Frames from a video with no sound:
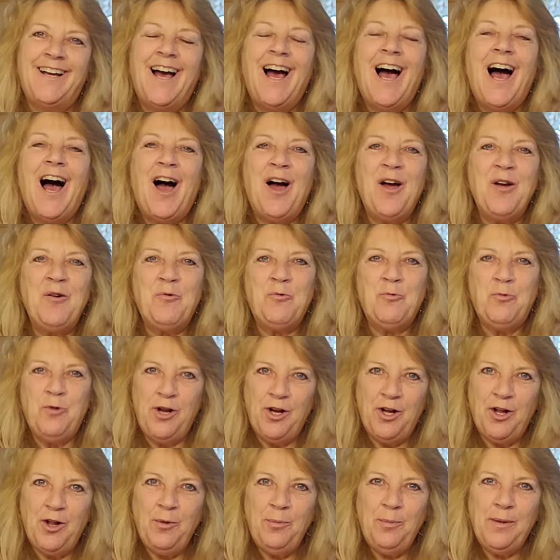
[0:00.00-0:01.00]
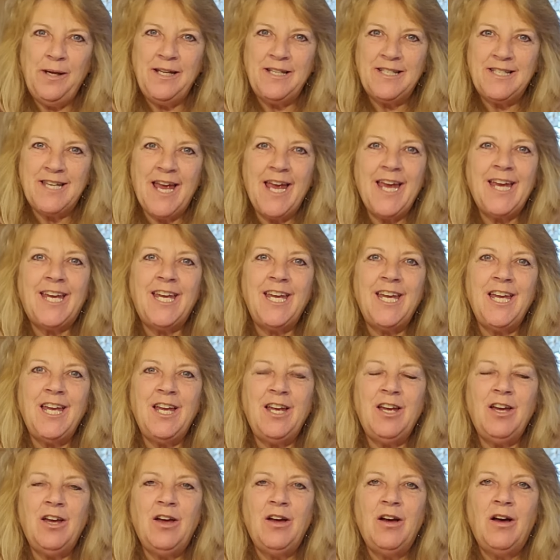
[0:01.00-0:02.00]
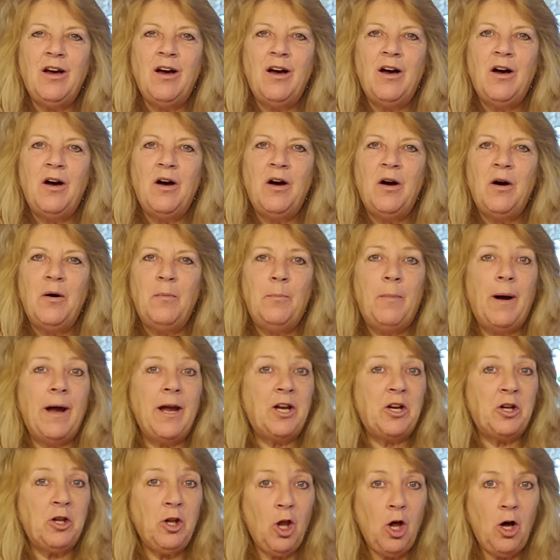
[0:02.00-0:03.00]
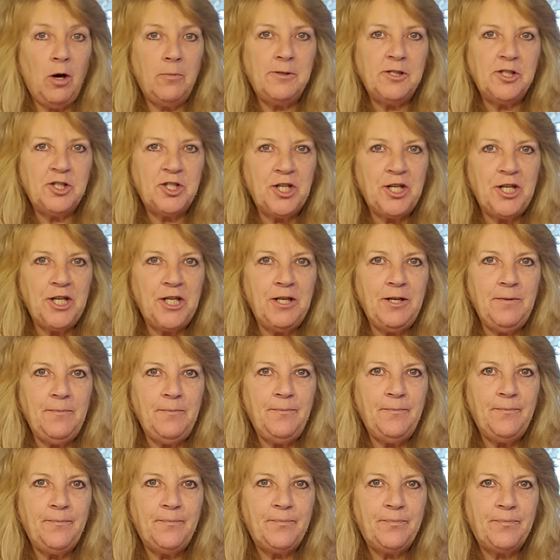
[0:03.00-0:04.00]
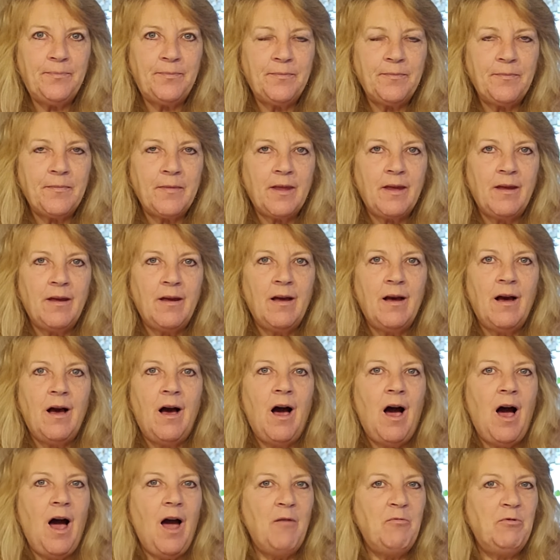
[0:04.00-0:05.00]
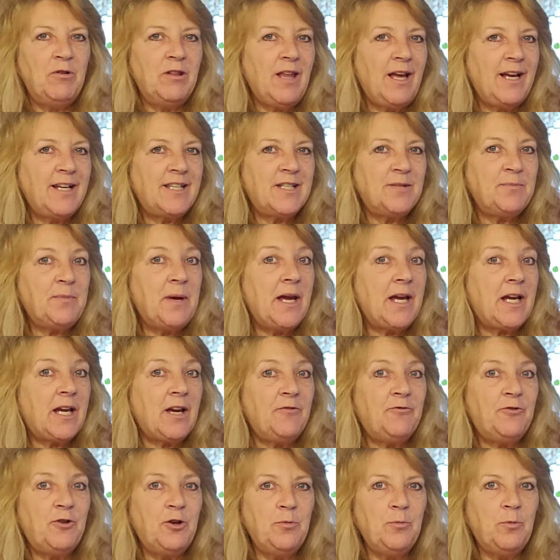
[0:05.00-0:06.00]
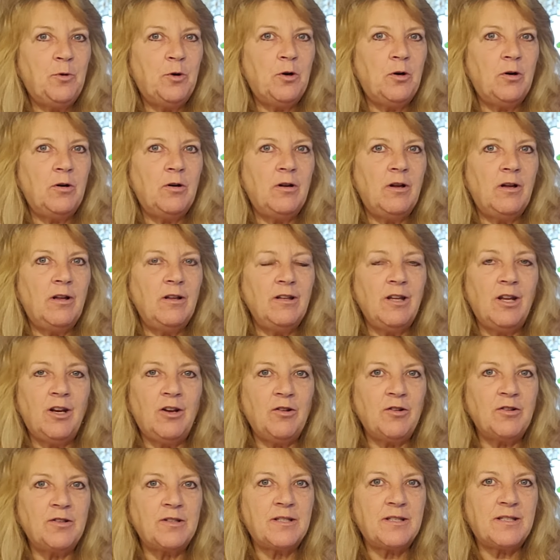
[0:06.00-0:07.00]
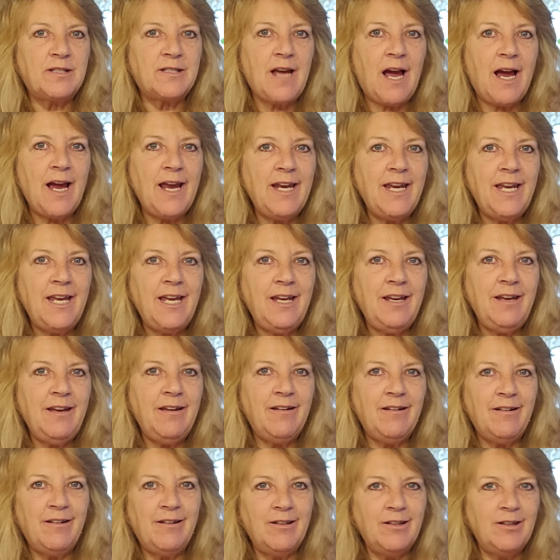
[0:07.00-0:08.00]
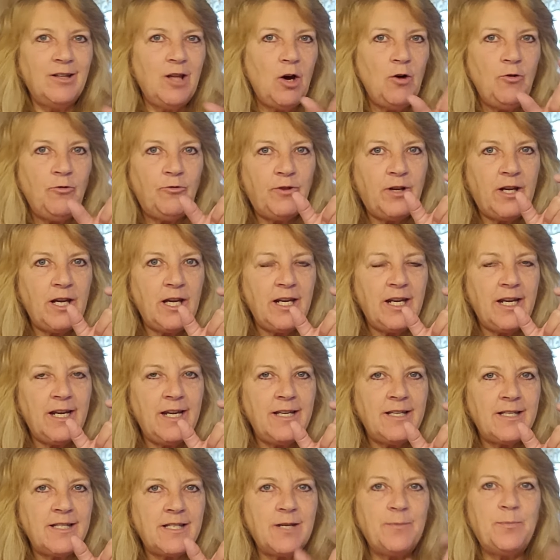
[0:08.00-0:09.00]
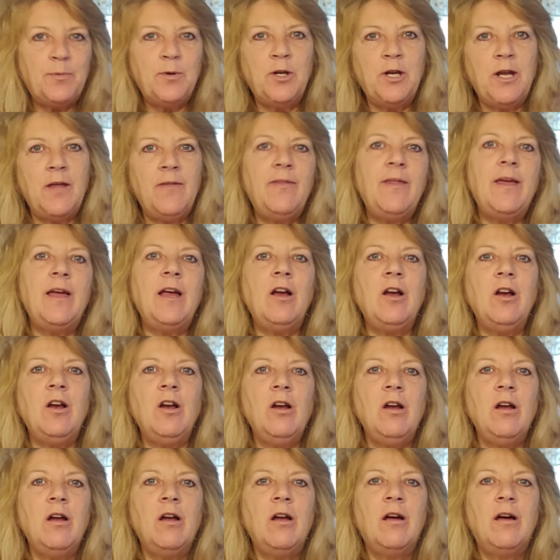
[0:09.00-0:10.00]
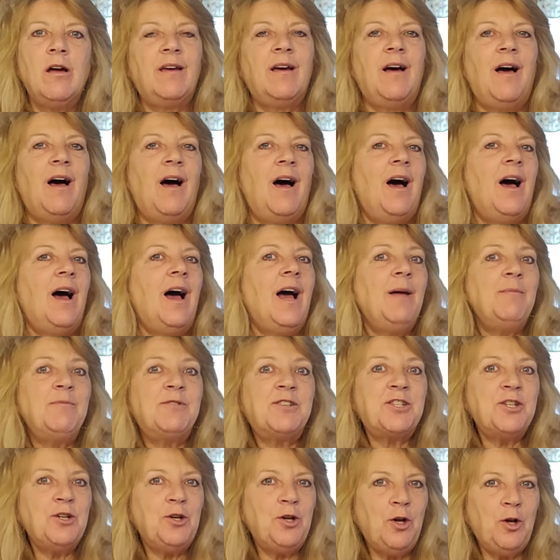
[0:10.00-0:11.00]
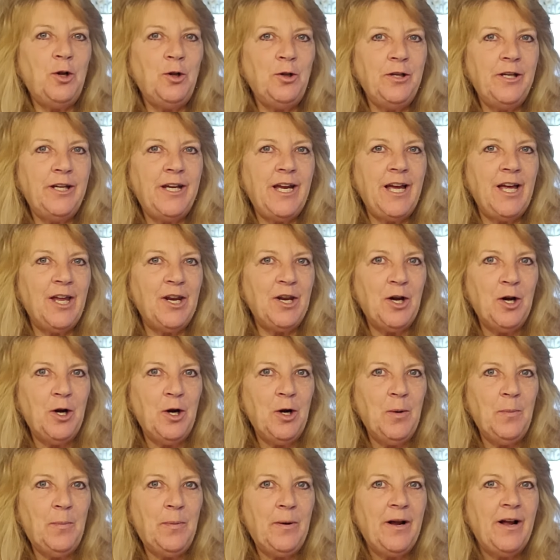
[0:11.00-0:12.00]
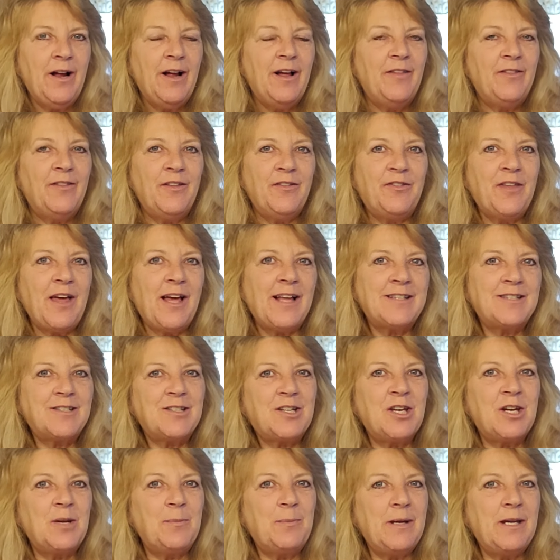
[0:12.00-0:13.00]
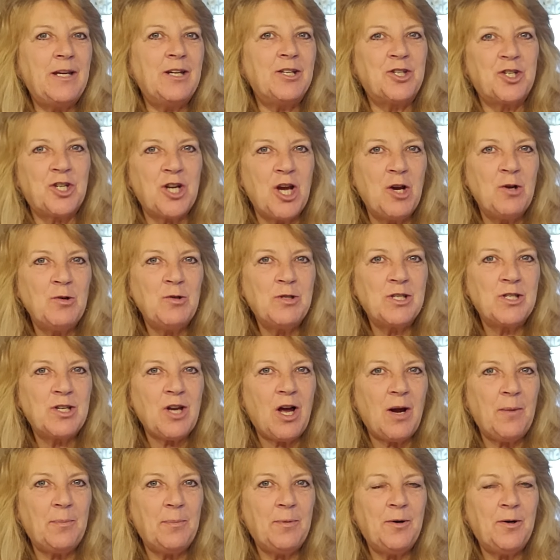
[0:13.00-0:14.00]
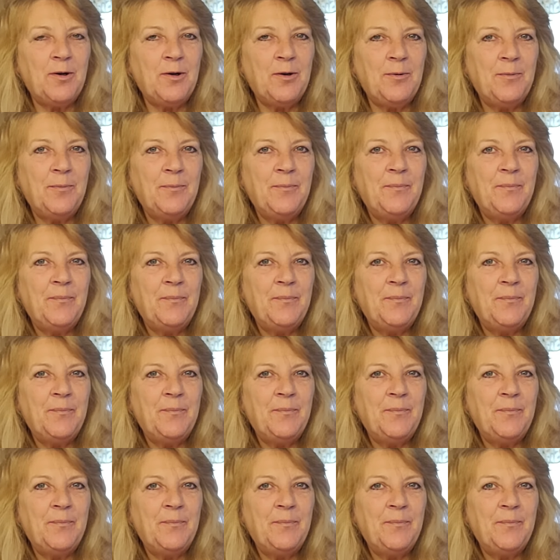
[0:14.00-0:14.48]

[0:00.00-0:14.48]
I will be taking my claw machine. I would like to make a few more little tiny loaf kitties to put in there. I'm still holding out hope that that's going to be a showstopper.